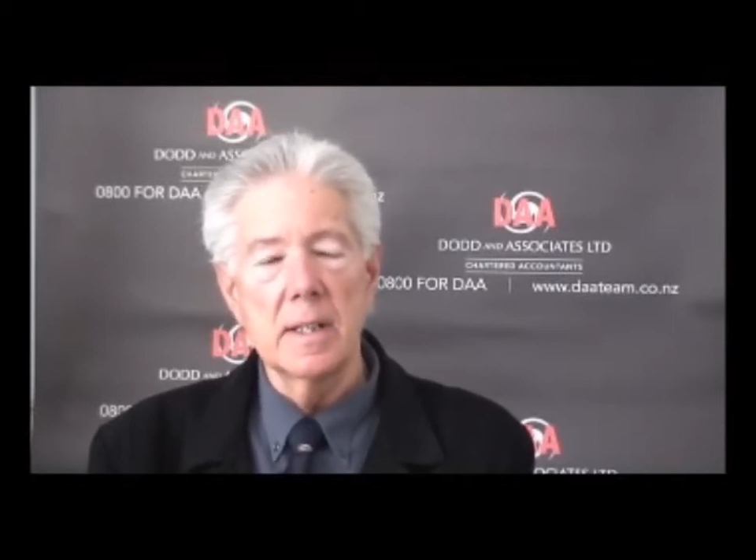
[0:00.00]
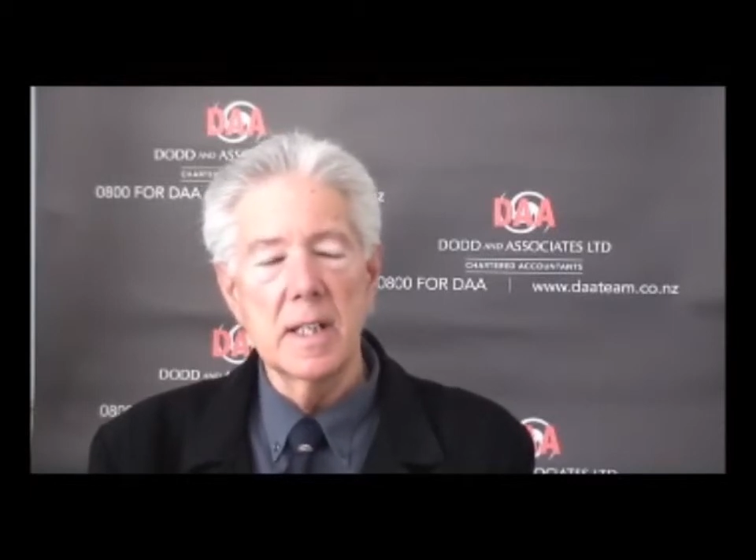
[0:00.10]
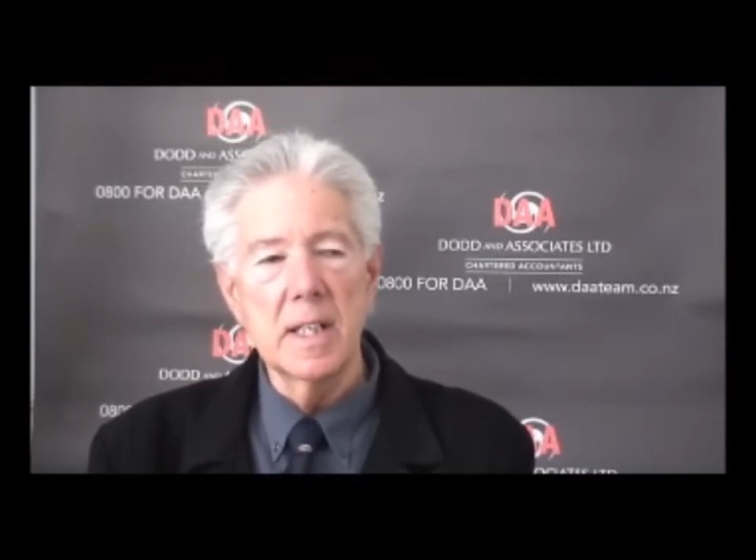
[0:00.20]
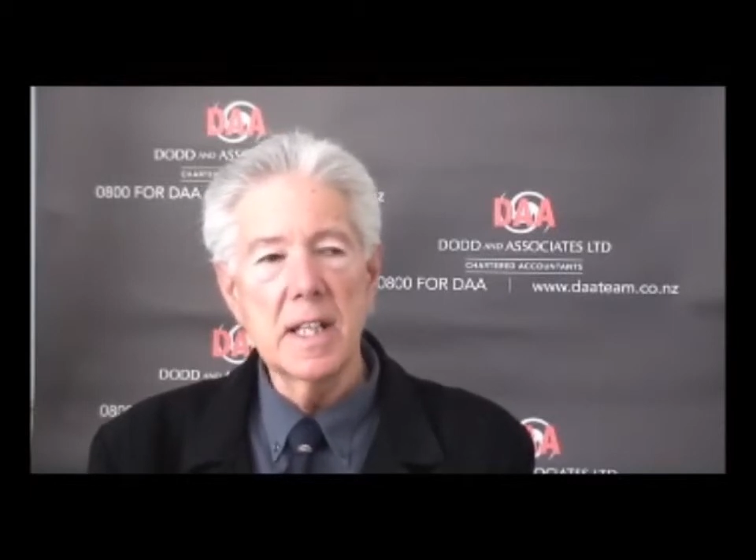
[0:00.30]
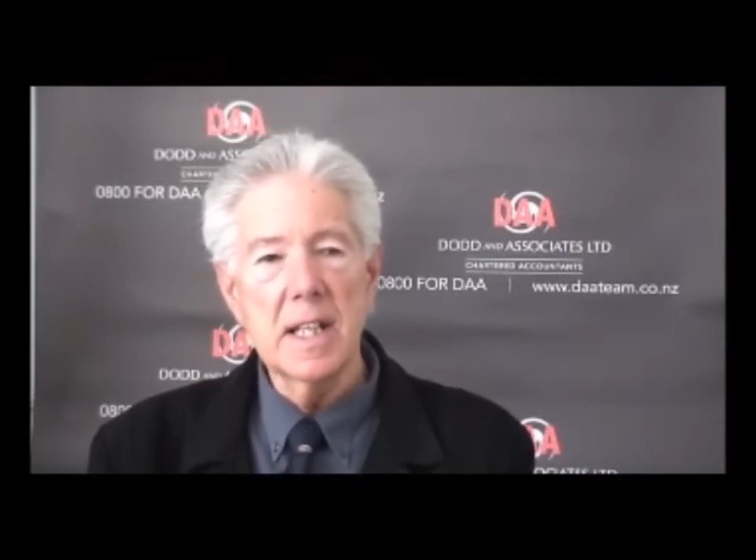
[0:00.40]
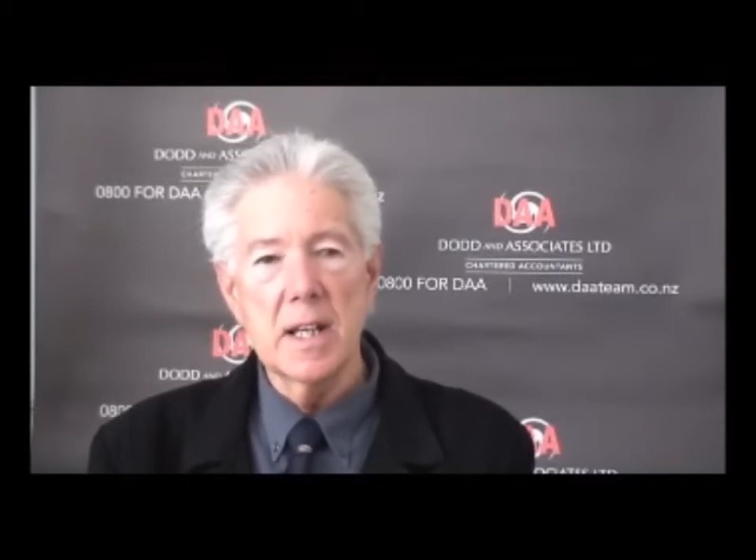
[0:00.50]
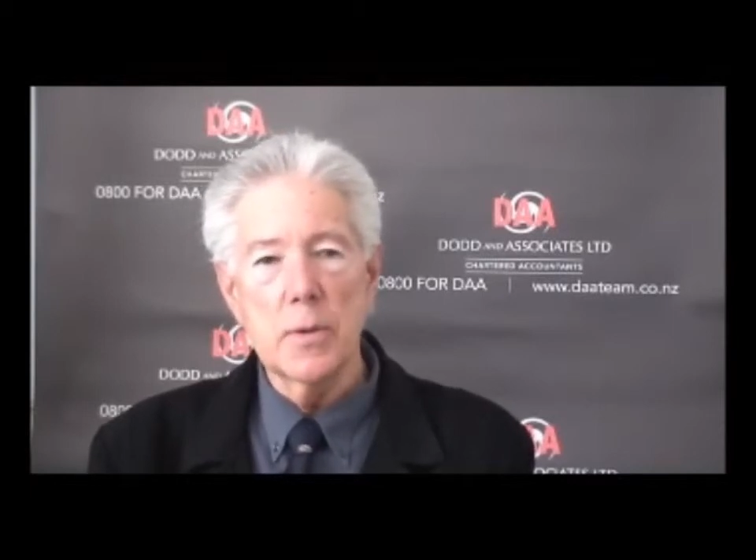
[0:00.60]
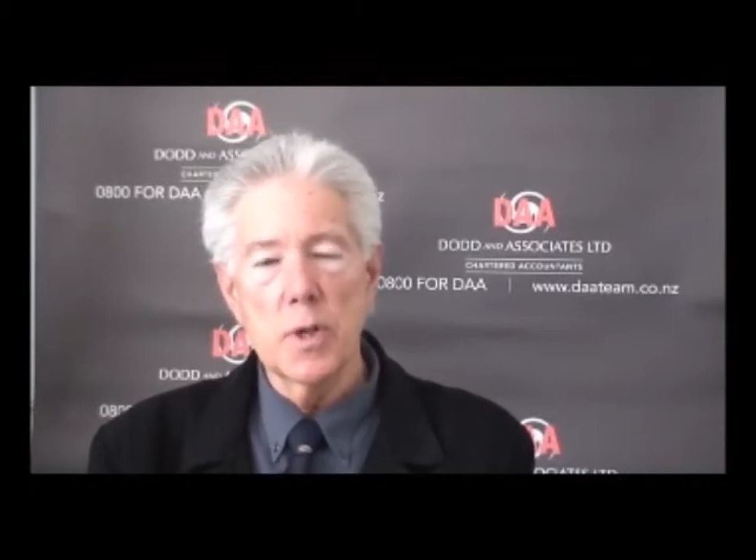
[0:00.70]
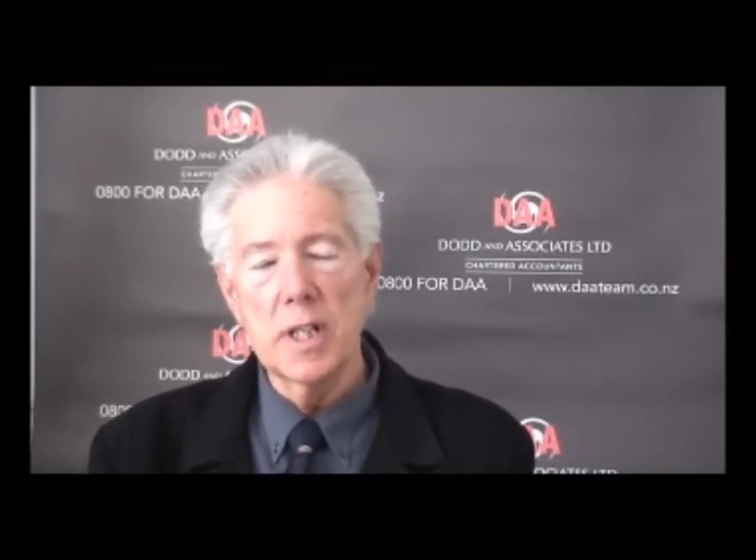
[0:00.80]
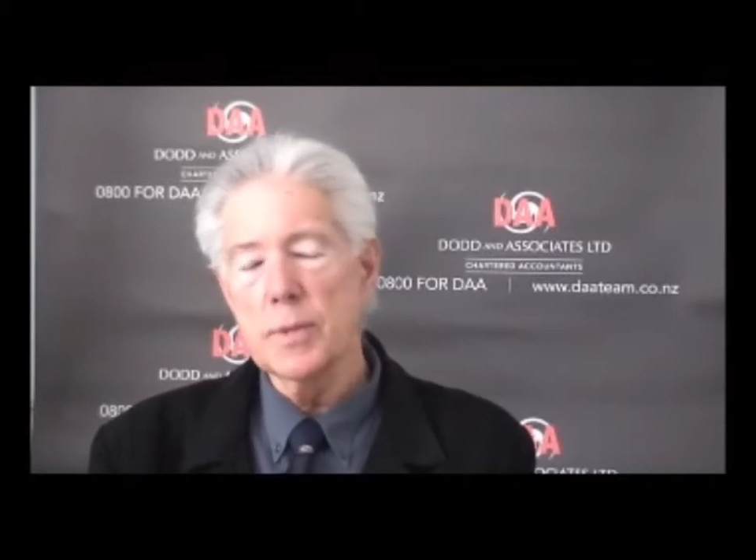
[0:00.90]
any
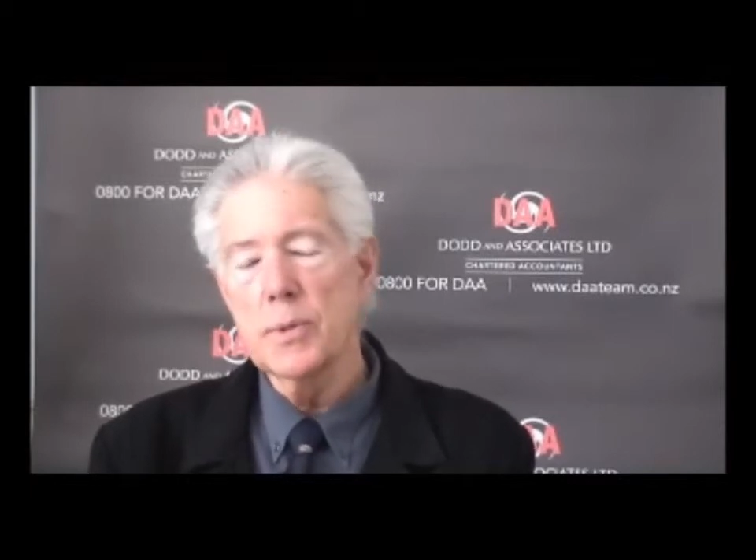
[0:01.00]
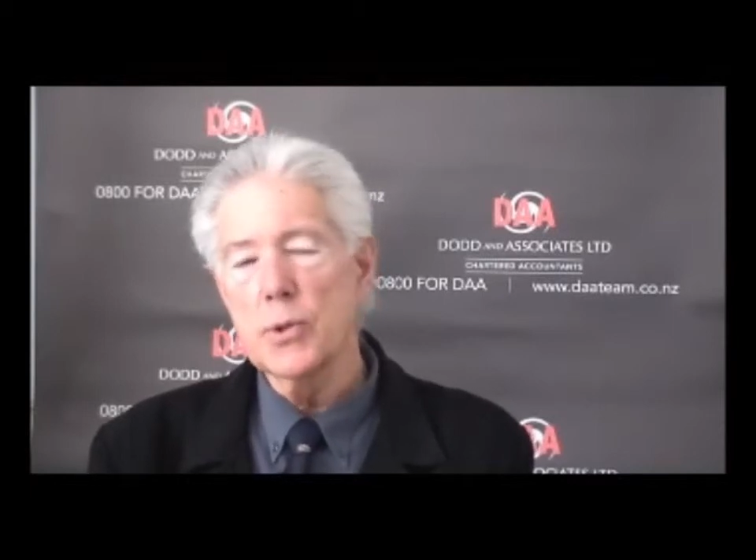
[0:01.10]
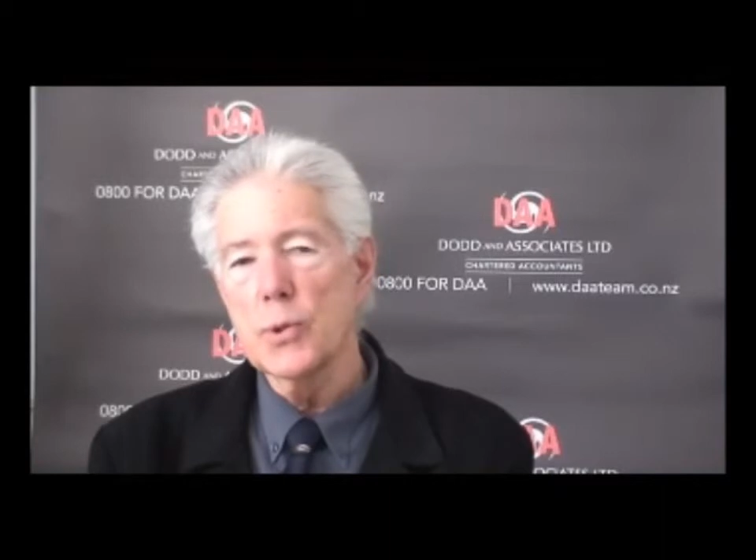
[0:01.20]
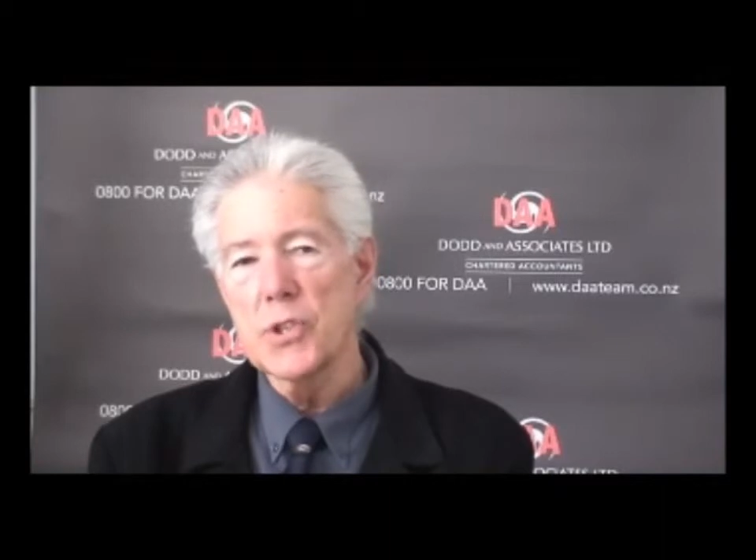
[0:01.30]
arrangement or